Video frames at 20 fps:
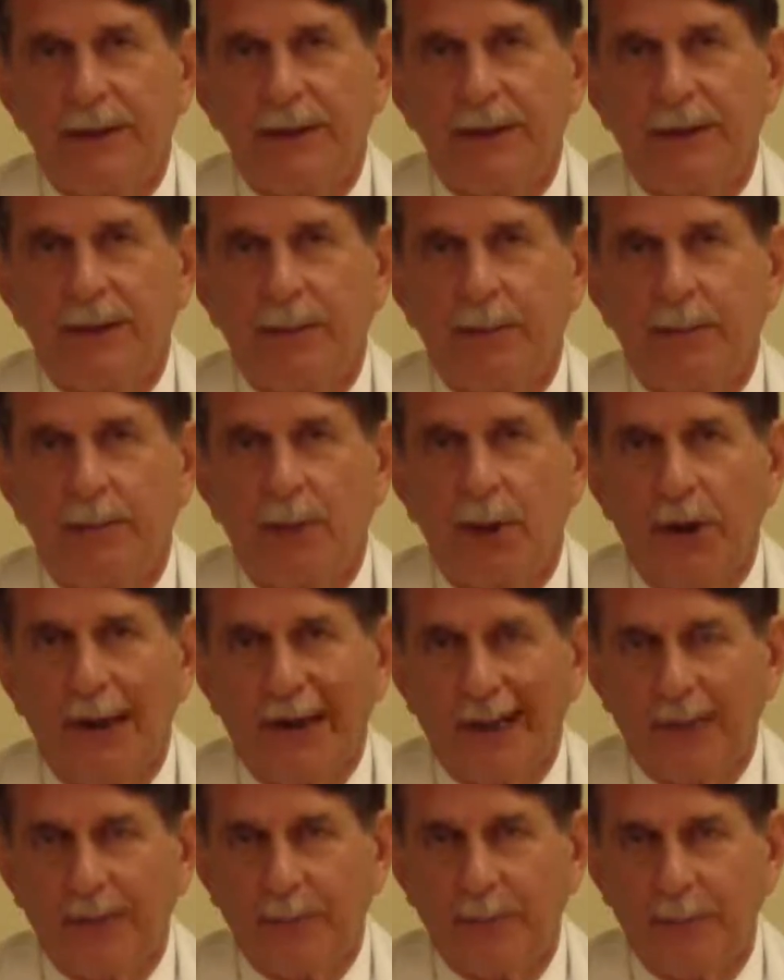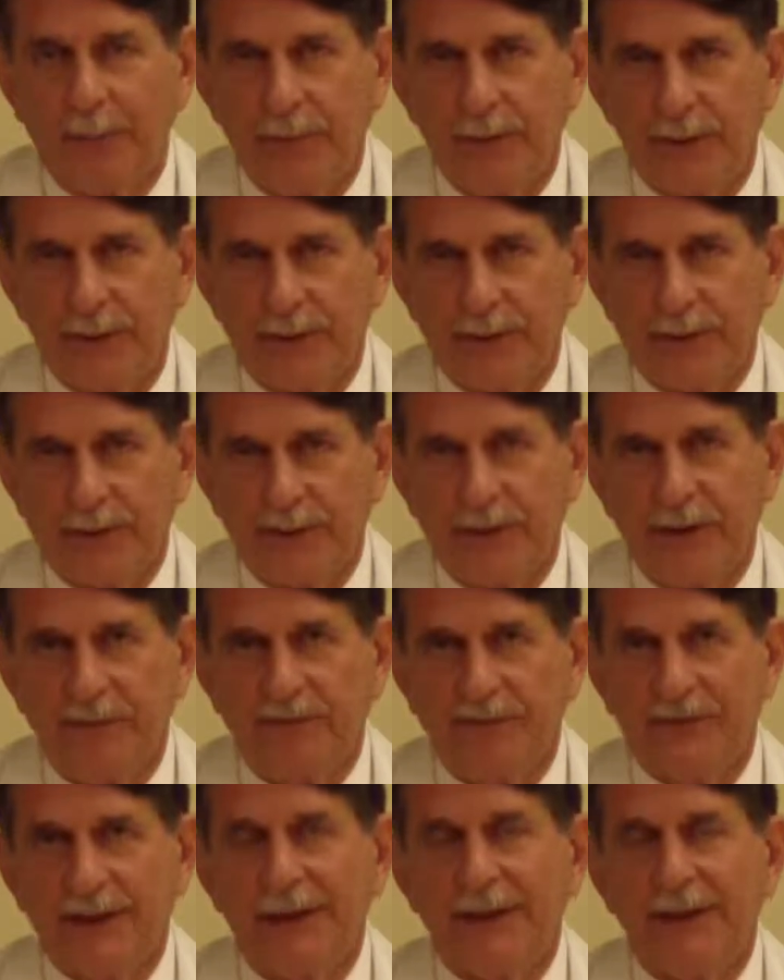The Barnett
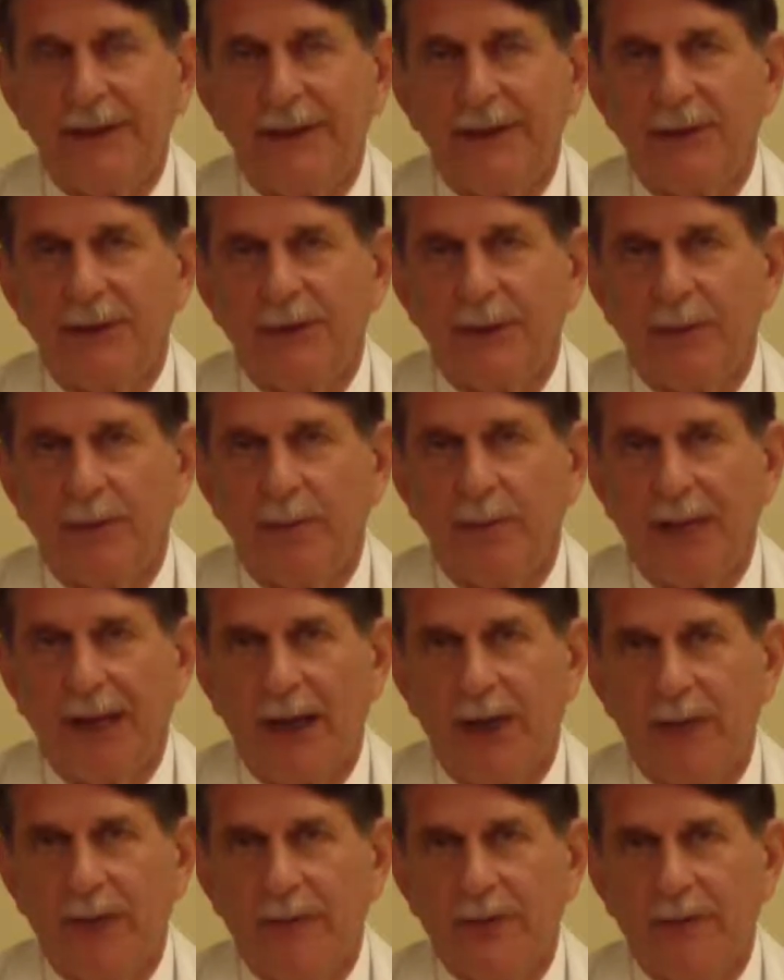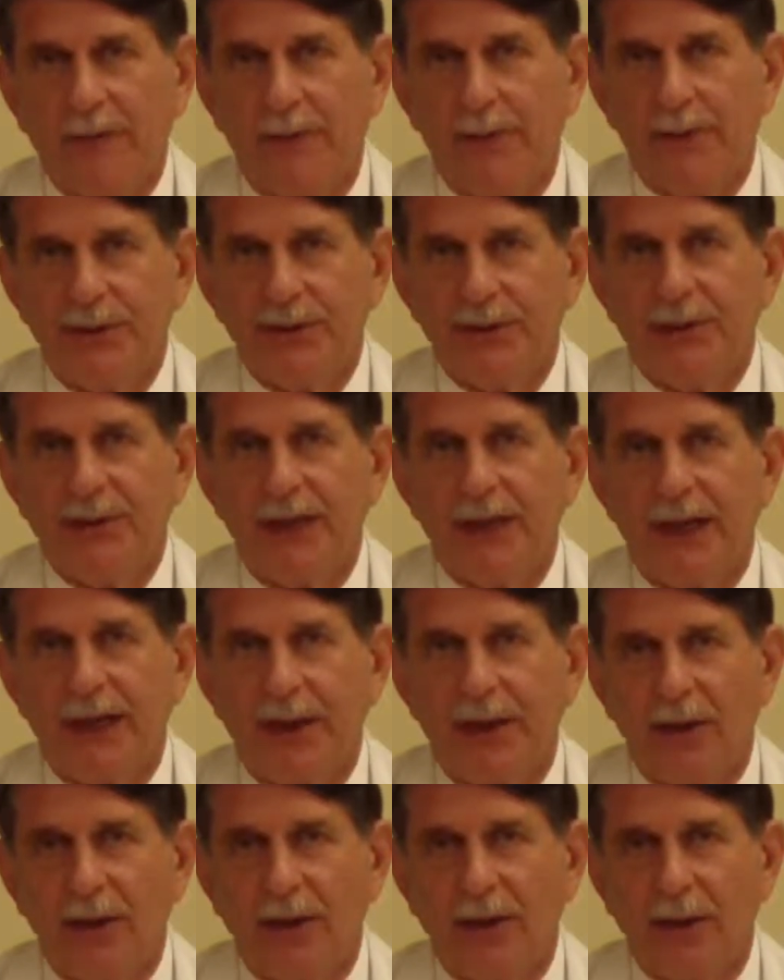self-sealing internal pouch, the
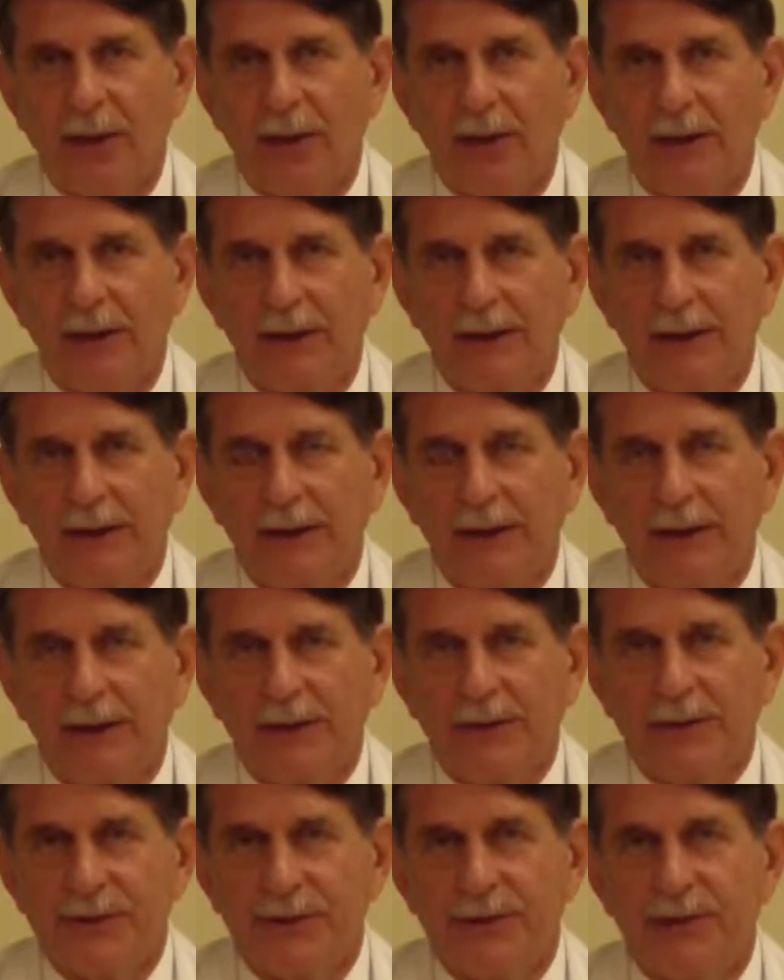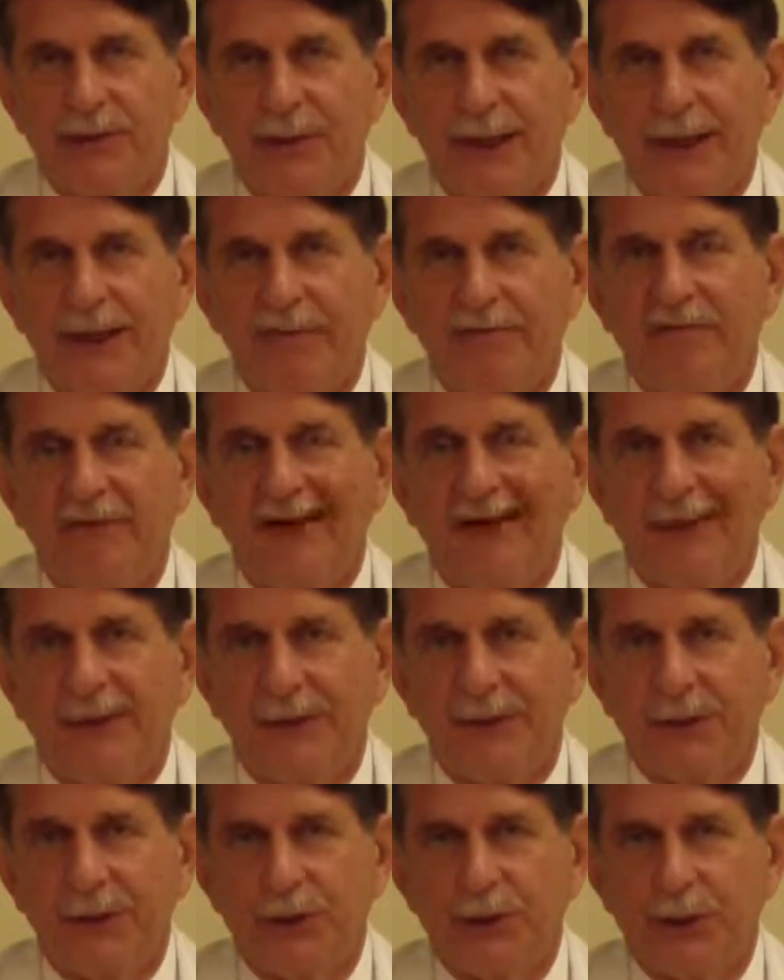BCIR, is a great
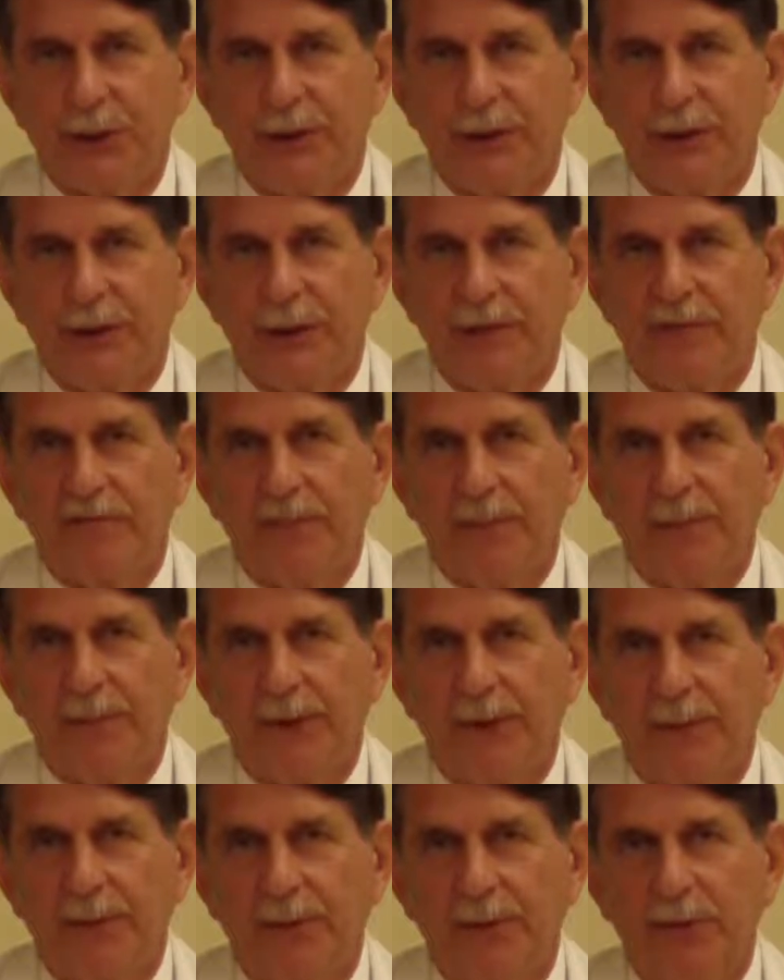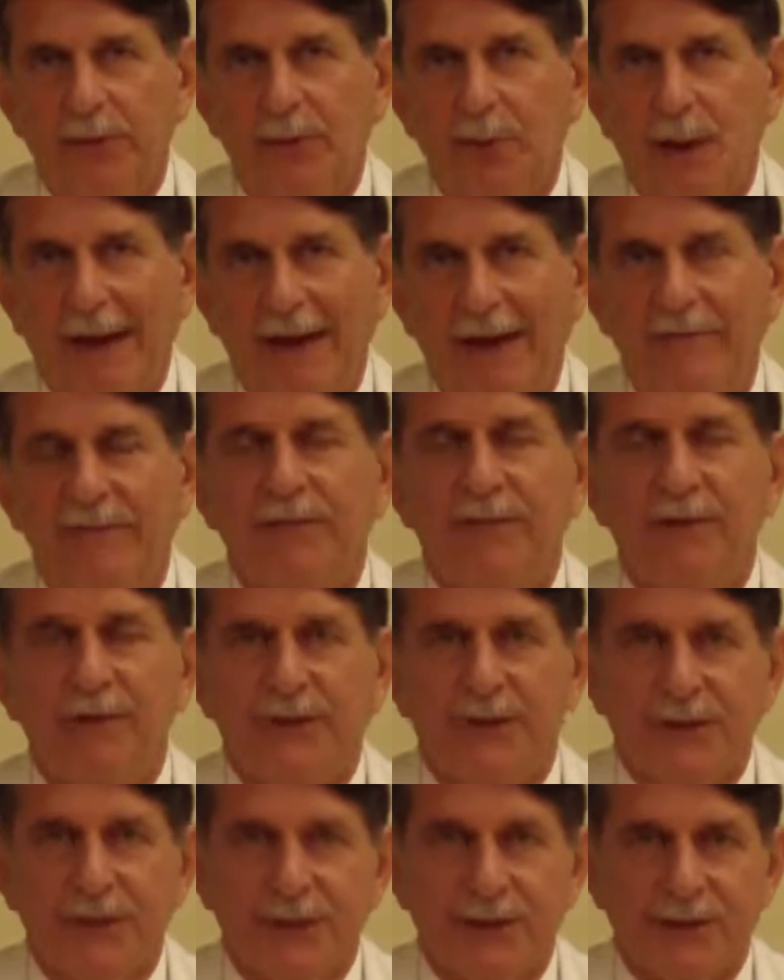advantage for people who have
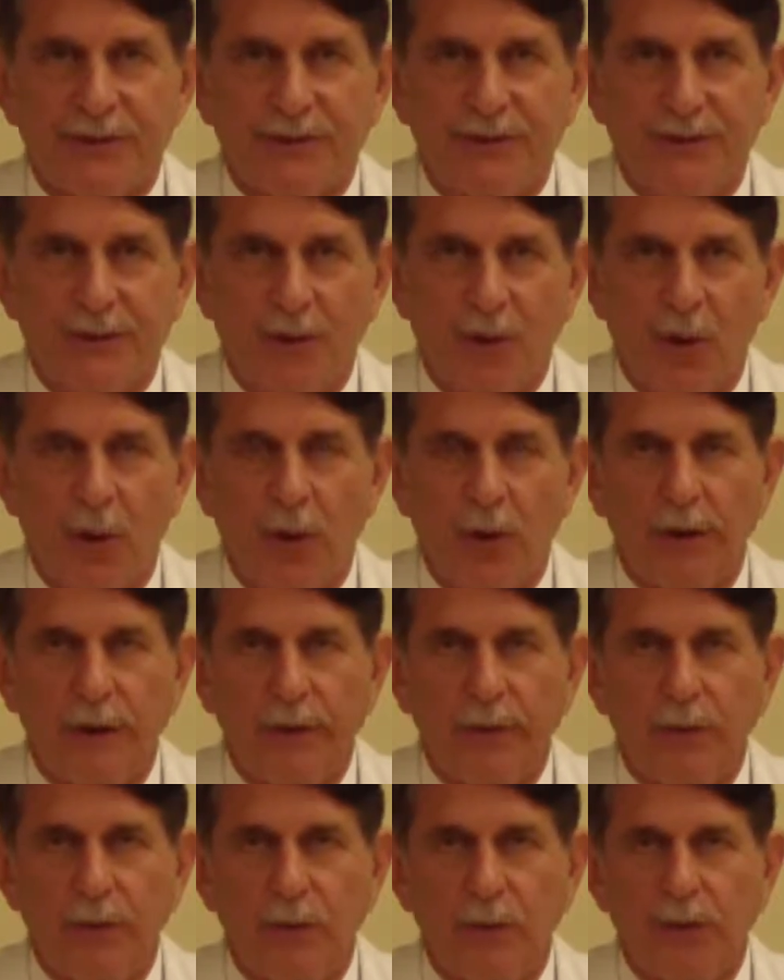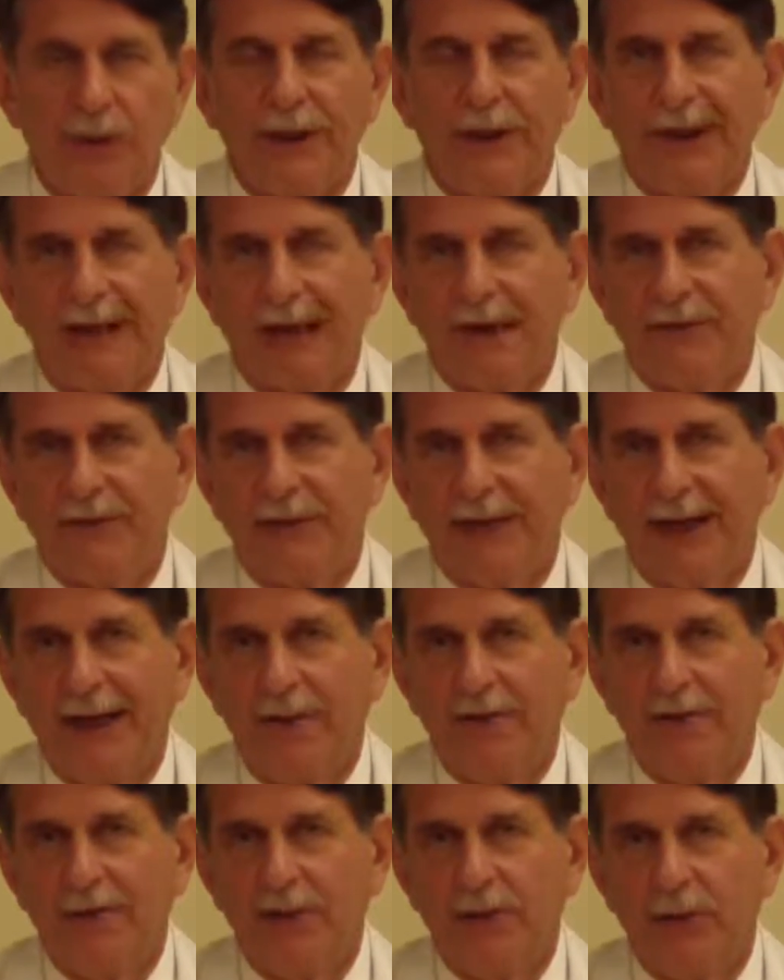diseases of the colon where they have to
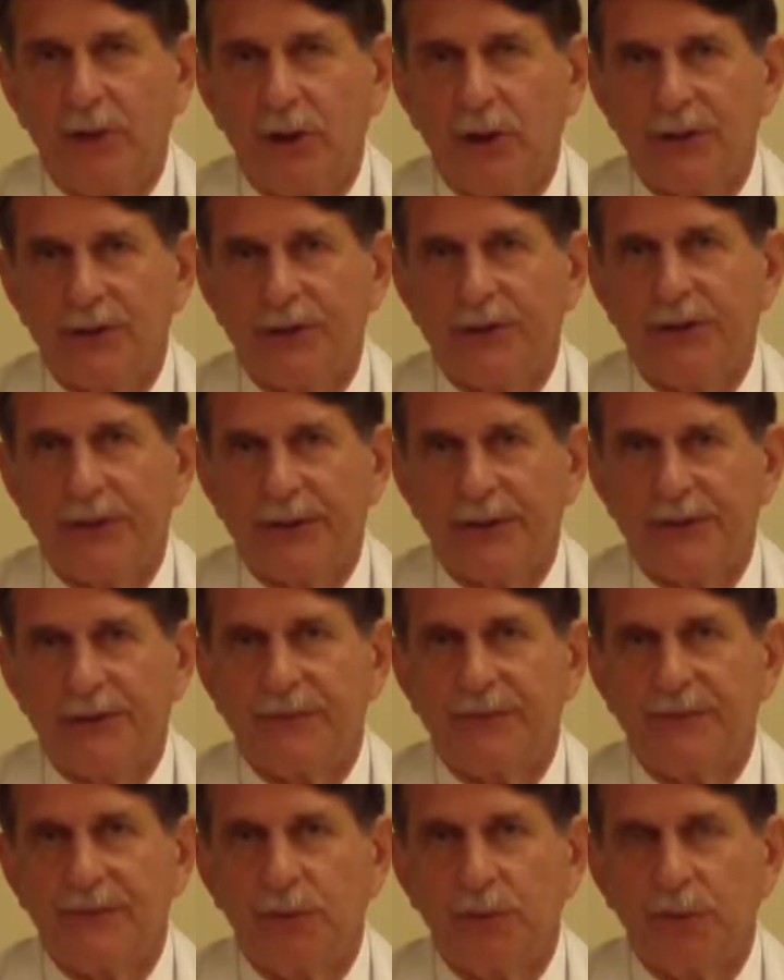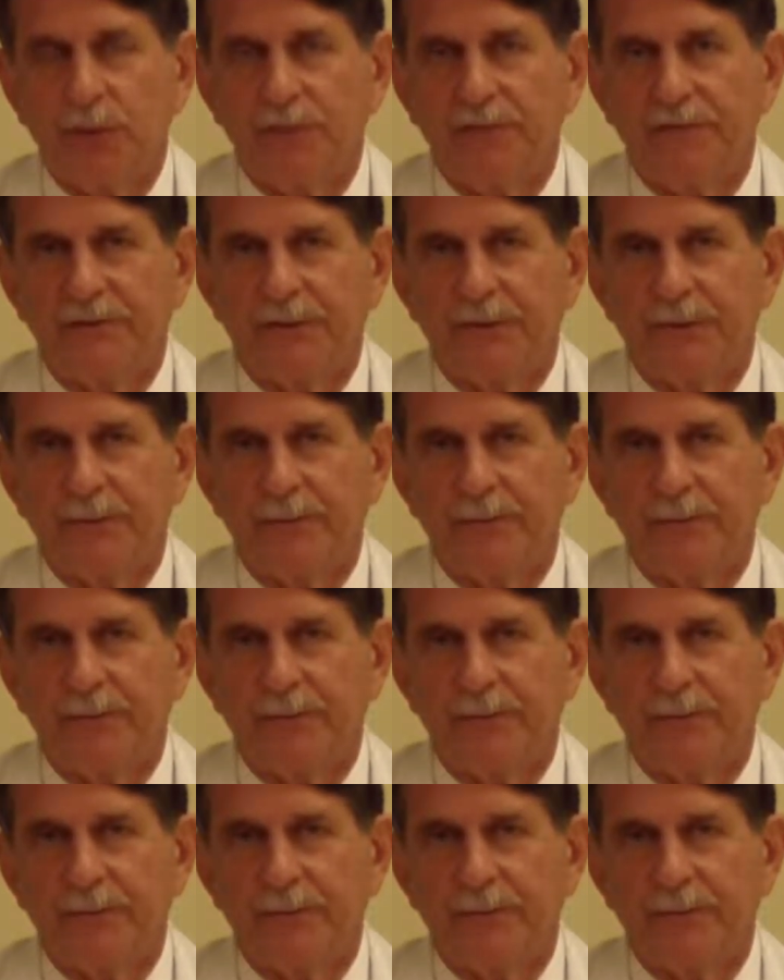have their large intestine removed.